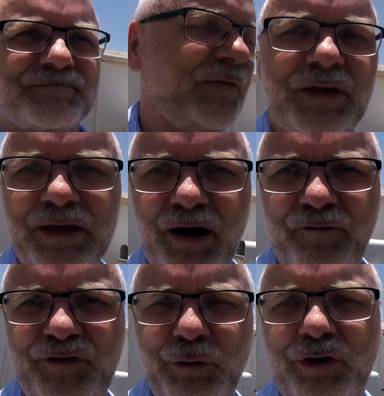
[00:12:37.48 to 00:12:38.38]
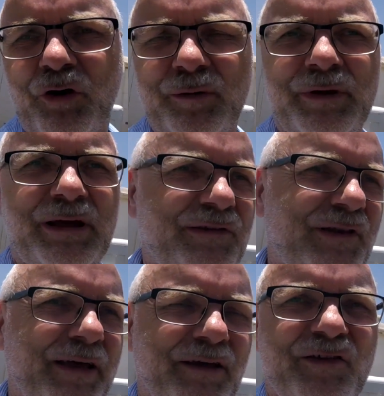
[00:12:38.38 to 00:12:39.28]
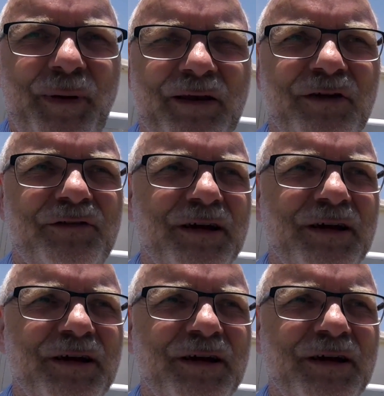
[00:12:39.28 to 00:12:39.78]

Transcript: the fuel economy is like expected.